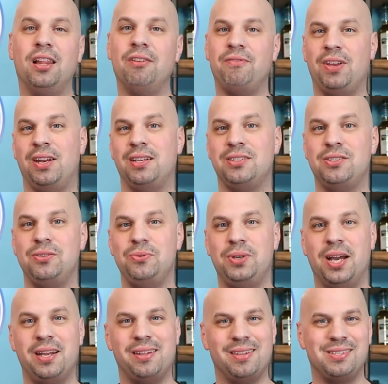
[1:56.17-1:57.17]
elevate it to
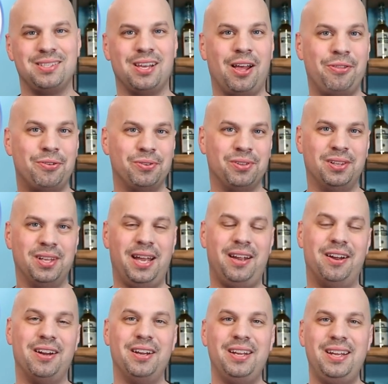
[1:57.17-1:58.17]
kind of this other
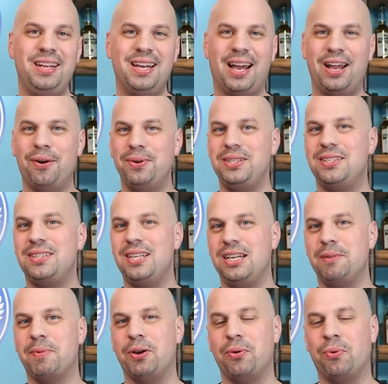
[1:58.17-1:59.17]
layer. I always
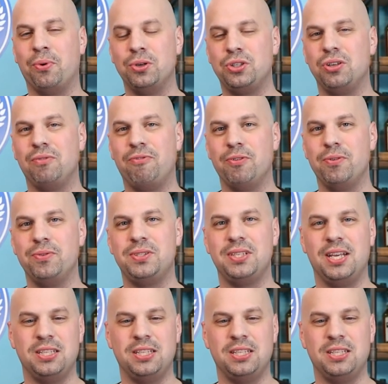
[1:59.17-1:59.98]
think about orchard fruits